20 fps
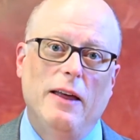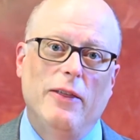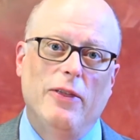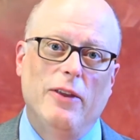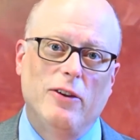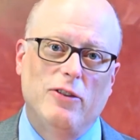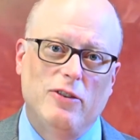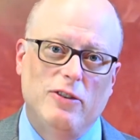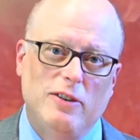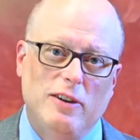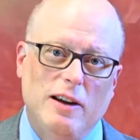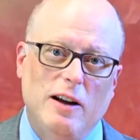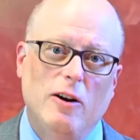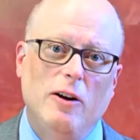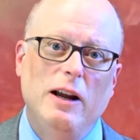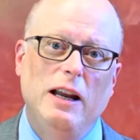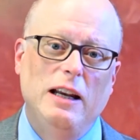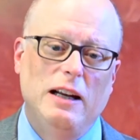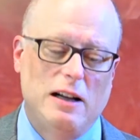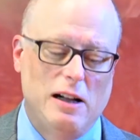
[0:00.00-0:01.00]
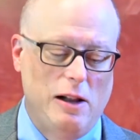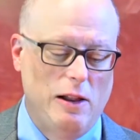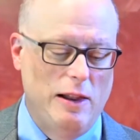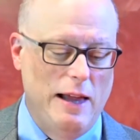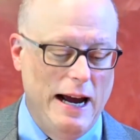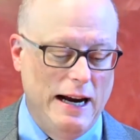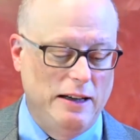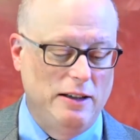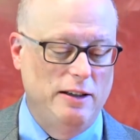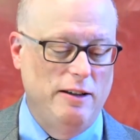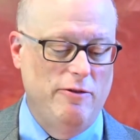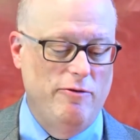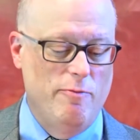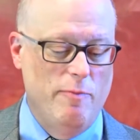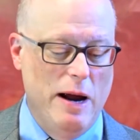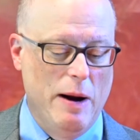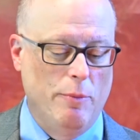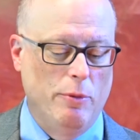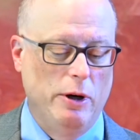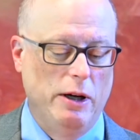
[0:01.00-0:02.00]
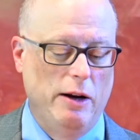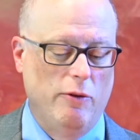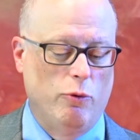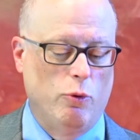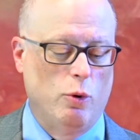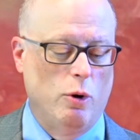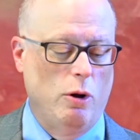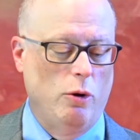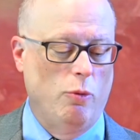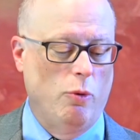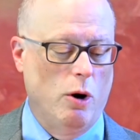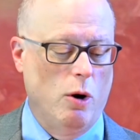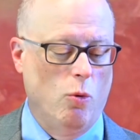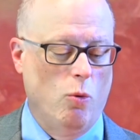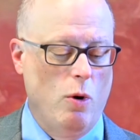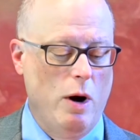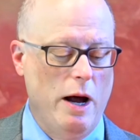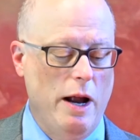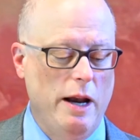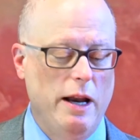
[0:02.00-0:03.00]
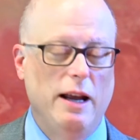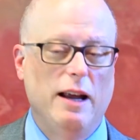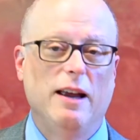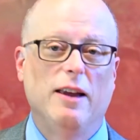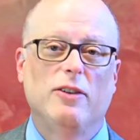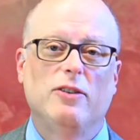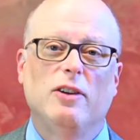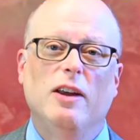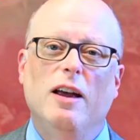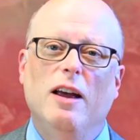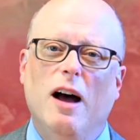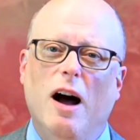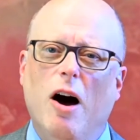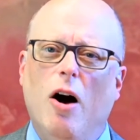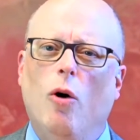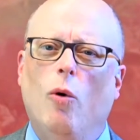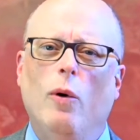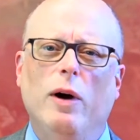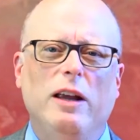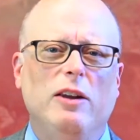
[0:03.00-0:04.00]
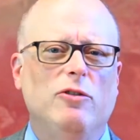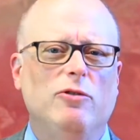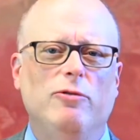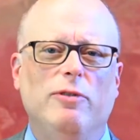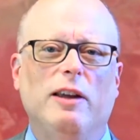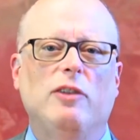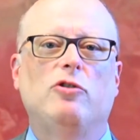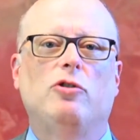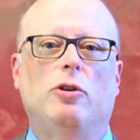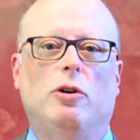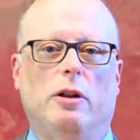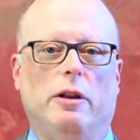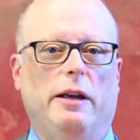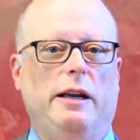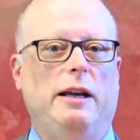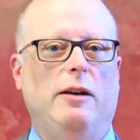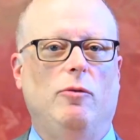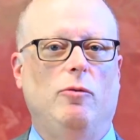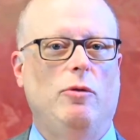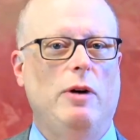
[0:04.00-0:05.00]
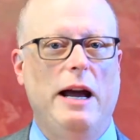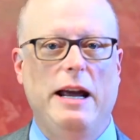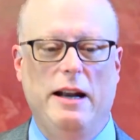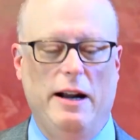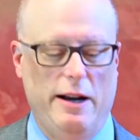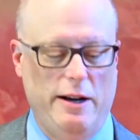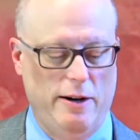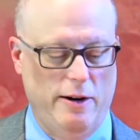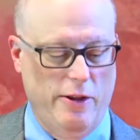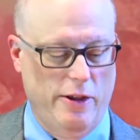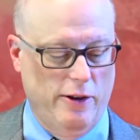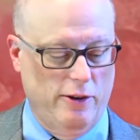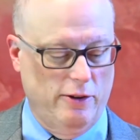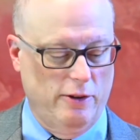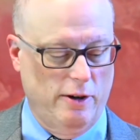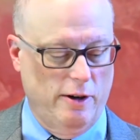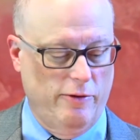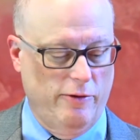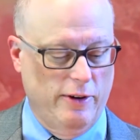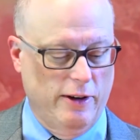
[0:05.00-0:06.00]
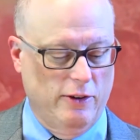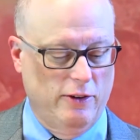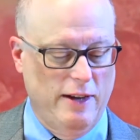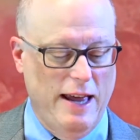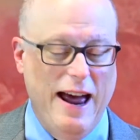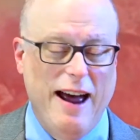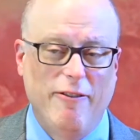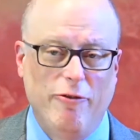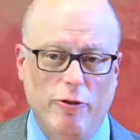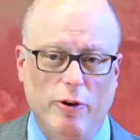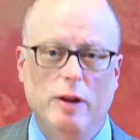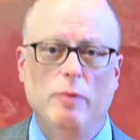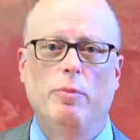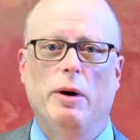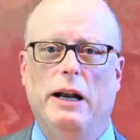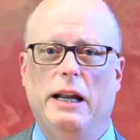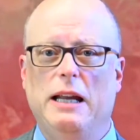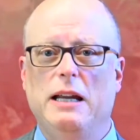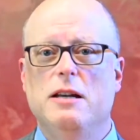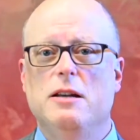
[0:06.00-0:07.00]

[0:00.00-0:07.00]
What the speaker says: the searing collective memory of World War I is always viscerally right under the surface. Everybody